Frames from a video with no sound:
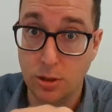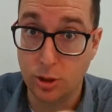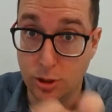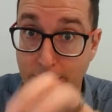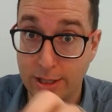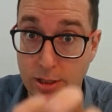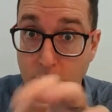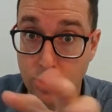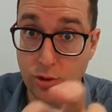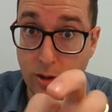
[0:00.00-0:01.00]
domestic
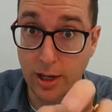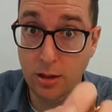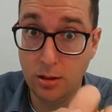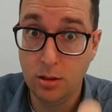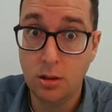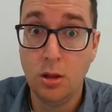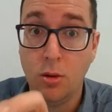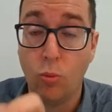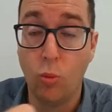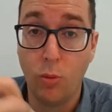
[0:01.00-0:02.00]
Australia,
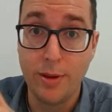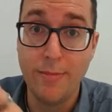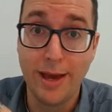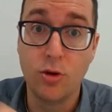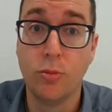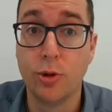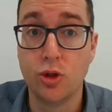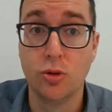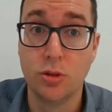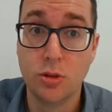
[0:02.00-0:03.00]
what we make or
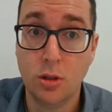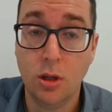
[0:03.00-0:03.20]
produce.